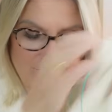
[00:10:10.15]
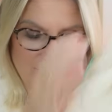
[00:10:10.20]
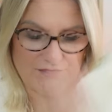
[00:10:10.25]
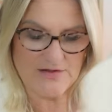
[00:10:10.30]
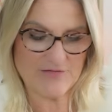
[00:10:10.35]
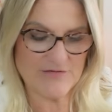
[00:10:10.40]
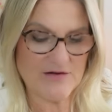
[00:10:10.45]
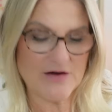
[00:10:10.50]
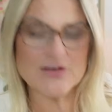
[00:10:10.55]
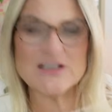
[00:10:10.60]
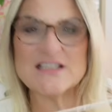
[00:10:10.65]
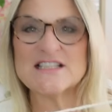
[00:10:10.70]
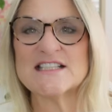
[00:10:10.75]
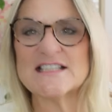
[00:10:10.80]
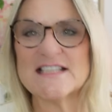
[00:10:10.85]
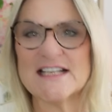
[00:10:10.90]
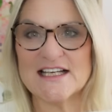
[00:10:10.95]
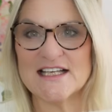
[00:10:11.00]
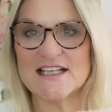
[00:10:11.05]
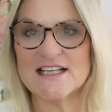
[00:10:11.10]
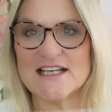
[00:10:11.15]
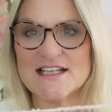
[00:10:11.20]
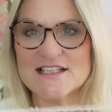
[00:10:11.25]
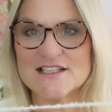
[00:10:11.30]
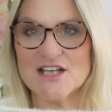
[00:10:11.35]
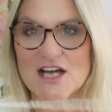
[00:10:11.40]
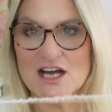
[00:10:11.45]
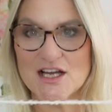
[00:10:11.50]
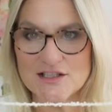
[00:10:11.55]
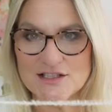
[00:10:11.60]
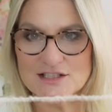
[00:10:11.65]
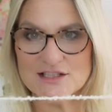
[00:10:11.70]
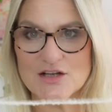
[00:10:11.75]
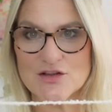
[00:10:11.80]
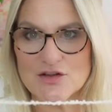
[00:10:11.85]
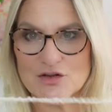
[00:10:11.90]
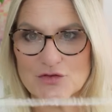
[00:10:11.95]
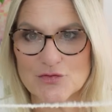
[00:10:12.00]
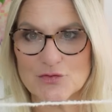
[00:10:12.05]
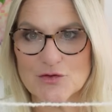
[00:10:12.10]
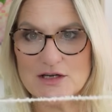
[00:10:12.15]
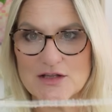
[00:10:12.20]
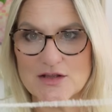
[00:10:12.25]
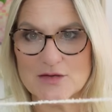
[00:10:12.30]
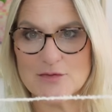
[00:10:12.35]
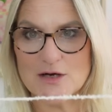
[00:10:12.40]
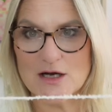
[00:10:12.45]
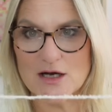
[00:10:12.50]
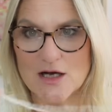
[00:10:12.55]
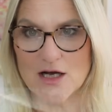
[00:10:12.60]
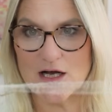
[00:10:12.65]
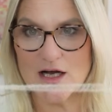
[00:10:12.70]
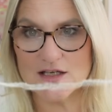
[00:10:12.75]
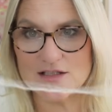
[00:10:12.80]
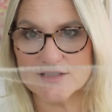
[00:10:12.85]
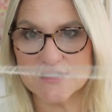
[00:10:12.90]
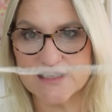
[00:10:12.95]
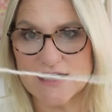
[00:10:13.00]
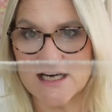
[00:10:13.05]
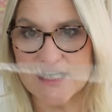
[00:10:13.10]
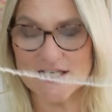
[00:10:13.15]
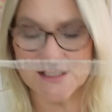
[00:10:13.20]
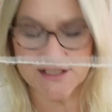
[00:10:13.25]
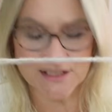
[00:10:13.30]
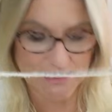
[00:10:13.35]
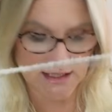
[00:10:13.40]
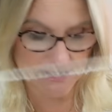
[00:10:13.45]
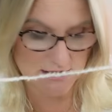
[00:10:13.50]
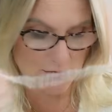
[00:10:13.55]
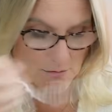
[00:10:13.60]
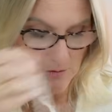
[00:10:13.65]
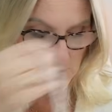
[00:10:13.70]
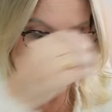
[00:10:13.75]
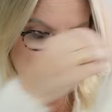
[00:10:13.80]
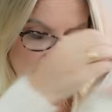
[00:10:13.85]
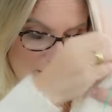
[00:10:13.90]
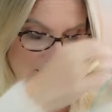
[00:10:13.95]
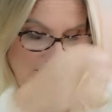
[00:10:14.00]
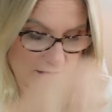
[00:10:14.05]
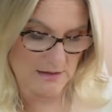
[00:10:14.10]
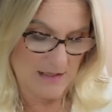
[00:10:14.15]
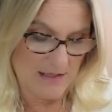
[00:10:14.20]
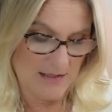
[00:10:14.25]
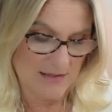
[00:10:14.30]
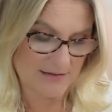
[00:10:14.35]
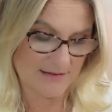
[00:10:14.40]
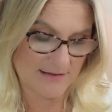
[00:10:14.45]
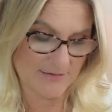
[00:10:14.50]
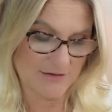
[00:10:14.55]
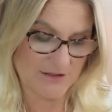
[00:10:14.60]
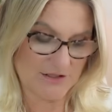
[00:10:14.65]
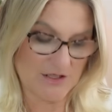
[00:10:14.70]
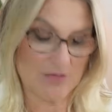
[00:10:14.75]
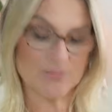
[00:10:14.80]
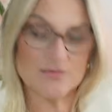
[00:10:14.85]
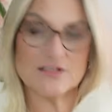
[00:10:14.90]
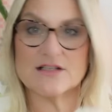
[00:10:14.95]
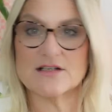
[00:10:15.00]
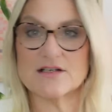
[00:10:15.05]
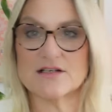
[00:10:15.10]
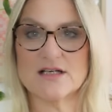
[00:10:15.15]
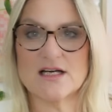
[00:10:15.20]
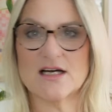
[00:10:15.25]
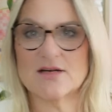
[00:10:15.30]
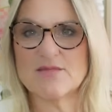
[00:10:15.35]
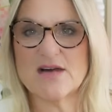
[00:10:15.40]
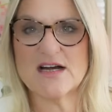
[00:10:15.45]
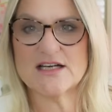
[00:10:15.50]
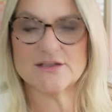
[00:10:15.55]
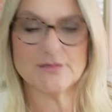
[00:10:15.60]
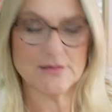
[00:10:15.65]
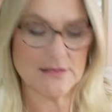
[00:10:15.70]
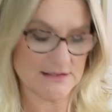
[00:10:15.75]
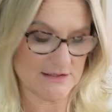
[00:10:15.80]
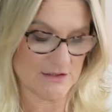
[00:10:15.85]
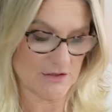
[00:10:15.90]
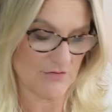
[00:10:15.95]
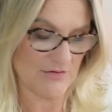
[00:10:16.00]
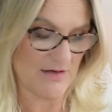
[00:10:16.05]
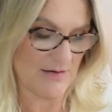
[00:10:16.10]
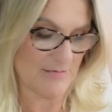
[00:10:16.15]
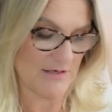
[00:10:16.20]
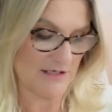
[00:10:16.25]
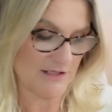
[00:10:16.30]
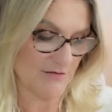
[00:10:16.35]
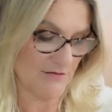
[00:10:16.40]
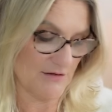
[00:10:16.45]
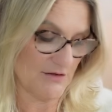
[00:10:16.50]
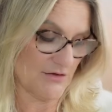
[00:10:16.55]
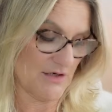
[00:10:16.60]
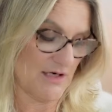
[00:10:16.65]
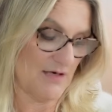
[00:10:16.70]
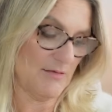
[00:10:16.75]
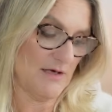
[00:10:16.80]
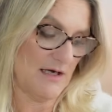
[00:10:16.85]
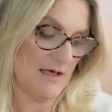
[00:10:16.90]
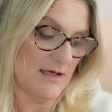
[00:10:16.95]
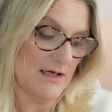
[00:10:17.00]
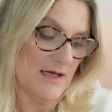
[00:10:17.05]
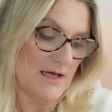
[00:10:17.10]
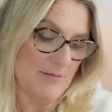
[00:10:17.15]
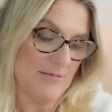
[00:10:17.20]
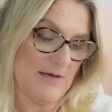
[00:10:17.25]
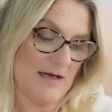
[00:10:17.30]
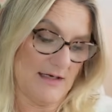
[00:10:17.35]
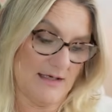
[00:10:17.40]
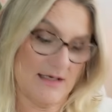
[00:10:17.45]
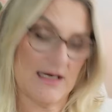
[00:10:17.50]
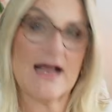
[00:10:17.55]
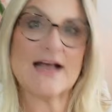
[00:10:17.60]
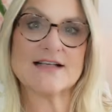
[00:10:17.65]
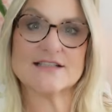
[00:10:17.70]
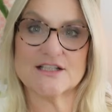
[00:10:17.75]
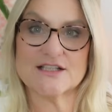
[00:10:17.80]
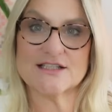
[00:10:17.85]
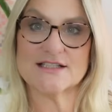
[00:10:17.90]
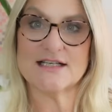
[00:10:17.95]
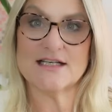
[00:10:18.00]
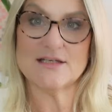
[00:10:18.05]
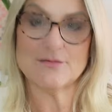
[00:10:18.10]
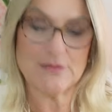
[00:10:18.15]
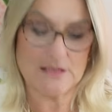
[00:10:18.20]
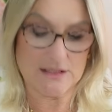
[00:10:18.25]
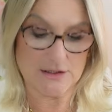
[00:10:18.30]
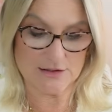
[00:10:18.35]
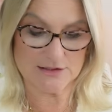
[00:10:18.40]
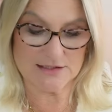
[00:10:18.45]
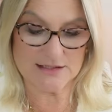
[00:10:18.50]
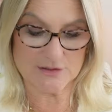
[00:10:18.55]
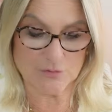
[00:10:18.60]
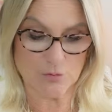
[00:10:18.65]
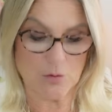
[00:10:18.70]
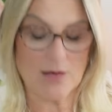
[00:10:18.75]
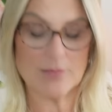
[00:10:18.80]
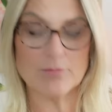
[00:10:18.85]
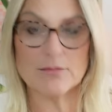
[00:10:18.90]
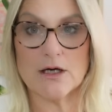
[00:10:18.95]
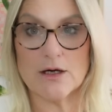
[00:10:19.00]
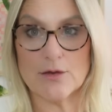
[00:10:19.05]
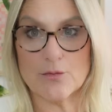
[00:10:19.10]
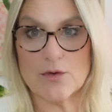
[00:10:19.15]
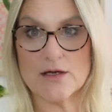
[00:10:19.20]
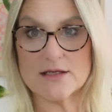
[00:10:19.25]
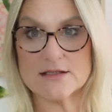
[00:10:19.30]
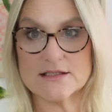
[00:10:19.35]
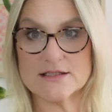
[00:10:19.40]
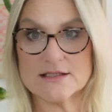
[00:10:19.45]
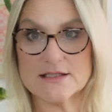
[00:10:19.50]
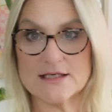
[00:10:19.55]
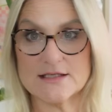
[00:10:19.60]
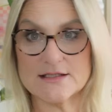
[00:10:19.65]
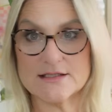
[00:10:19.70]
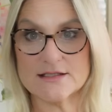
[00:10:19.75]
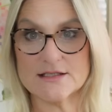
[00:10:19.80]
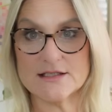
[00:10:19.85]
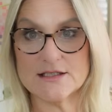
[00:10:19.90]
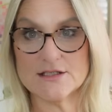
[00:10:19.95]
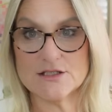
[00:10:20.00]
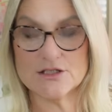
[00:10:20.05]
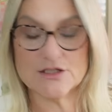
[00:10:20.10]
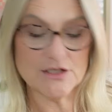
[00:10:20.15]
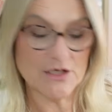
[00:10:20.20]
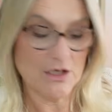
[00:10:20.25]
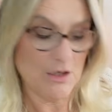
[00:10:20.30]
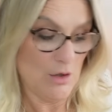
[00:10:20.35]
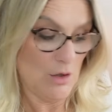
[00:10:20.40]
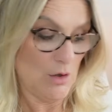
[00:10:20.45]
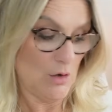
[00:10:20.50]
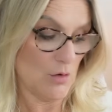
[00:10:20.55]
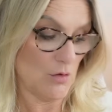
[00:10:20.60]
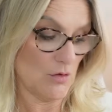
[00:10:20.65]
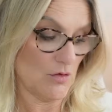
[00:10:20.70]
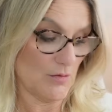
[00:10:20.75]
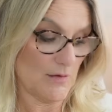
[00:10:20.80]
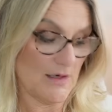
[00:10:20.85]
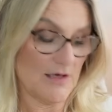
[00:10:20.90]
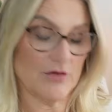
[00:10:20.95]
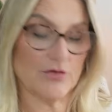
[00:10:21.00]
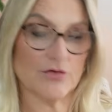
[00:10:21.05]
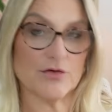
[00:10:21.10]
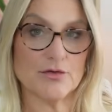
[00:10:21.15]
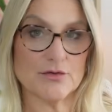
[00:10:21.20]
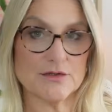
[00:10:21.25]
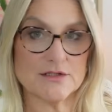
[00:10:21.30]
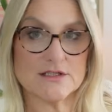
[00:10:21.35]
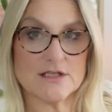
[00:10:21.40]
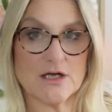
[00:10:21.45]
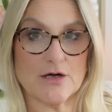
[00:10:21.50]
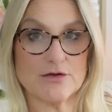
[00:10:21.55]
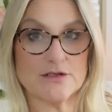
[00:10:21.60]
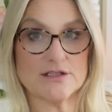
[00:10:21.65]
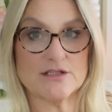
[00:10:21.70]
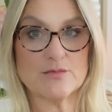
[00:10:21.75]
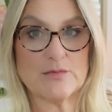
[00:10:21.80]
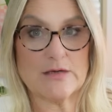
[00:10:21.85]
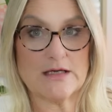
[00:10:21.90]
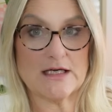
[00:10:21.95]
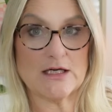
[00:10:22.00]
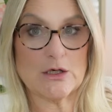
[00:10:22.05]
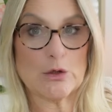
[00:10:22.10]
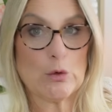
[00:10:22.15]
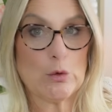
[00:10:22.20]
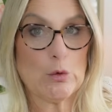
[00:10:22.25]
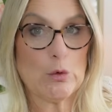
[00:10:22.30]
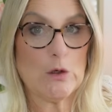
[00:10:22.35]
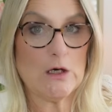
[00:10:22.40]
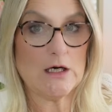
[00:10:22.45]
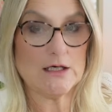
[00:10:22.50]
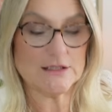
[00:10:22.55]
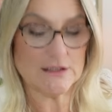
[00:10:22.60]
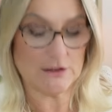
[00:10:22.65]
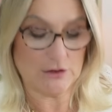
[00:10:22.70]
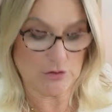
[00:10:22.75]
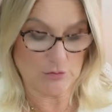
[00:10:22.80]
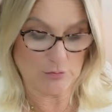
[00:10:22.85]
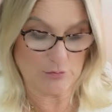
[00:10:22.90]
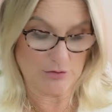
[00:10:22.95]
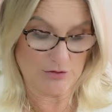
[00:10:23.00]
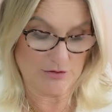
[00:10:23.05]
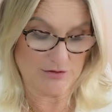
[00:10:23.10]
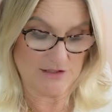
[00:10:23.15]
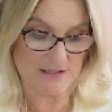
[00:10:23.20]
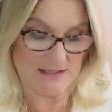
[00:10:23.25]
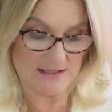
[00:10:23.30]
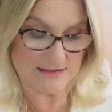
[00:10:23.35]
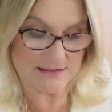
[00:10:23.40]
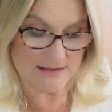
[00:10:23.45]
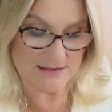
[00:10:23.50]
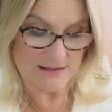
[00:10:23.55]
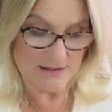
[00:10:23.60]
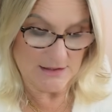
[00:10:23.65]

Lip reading: They're very sticky, these yarns, so the 3 of them are staying together quite well. So in terms of the yarn management, it's not that much of a drama. But as I said, because it's 1 by 1 seed stitch all the way through, it's going to be quite a long project.